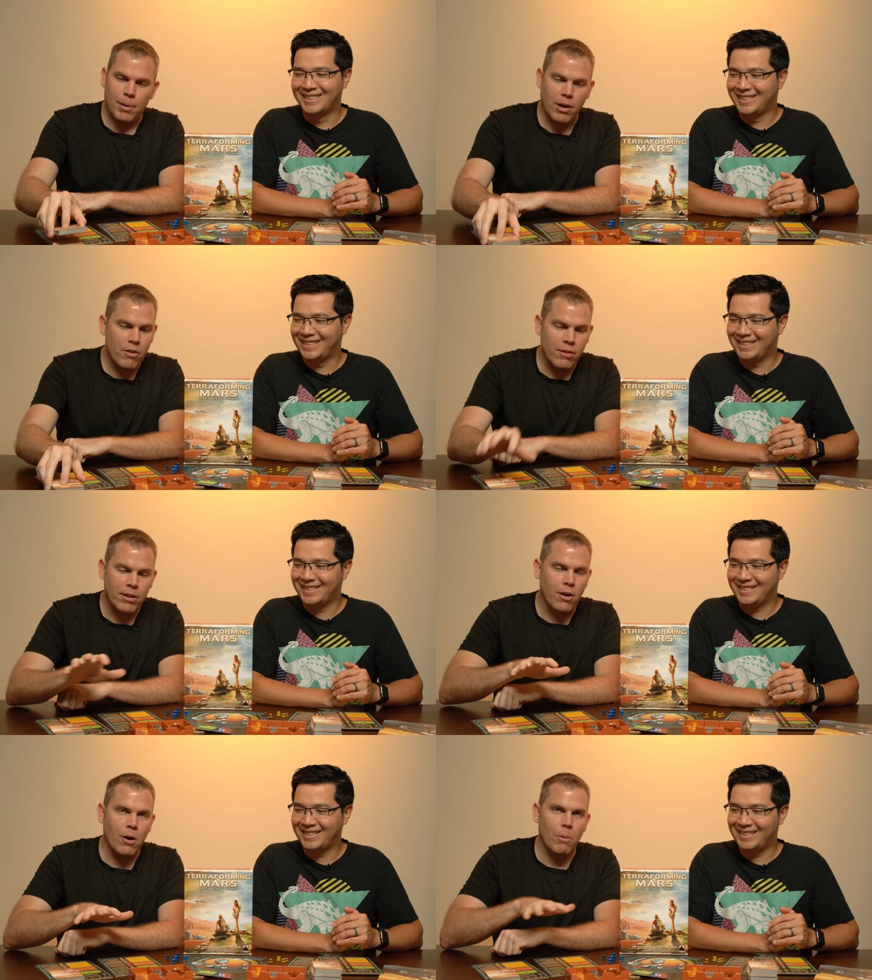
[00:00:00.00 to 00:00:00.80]
Speaker 1: But other than
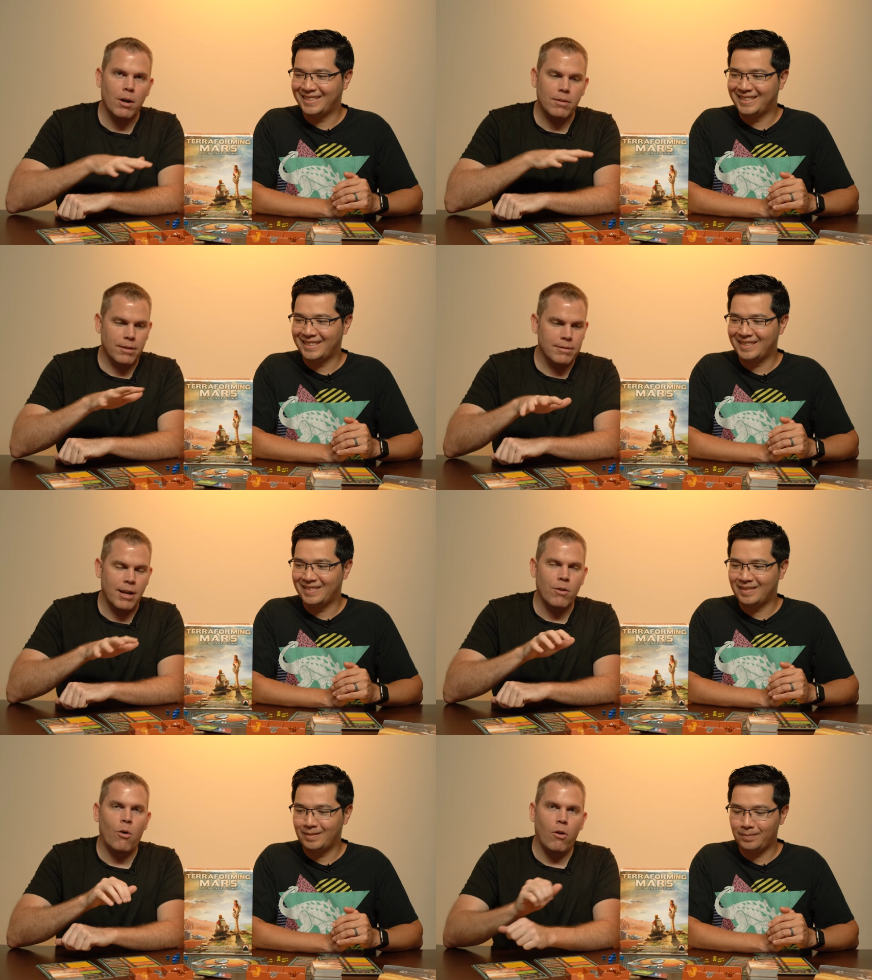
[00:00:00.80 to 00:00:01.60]
the artwork, there's
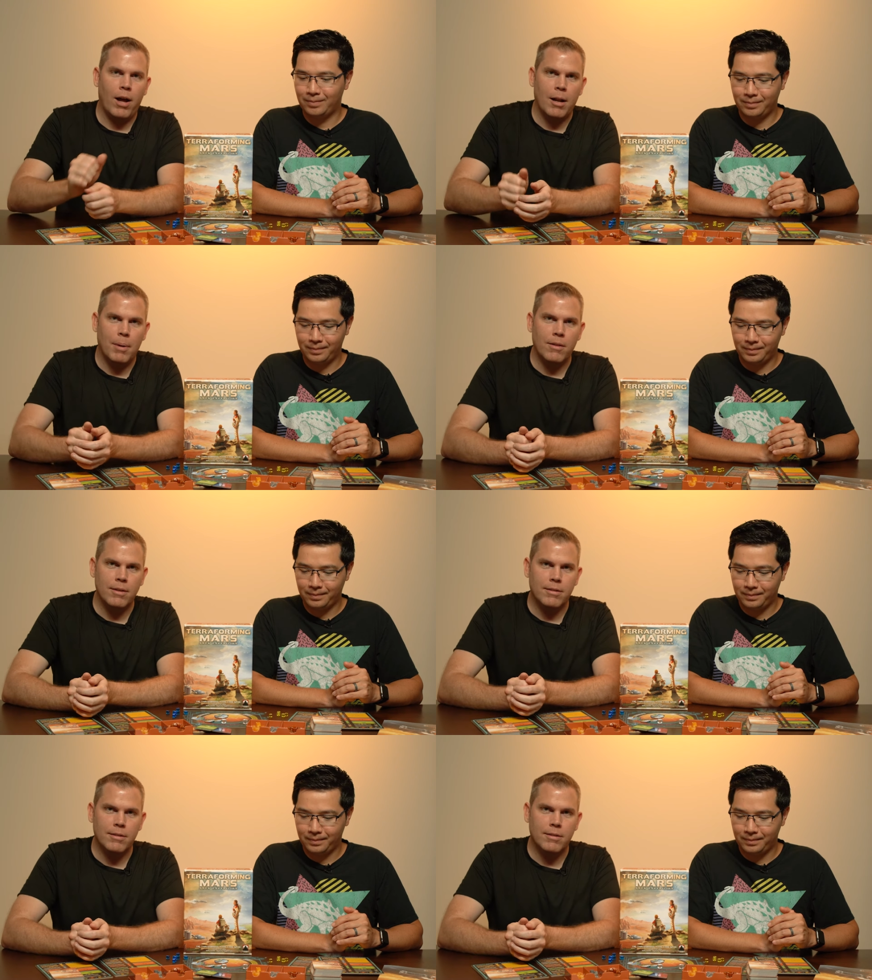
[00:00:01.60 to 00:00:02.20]
not a whole lot about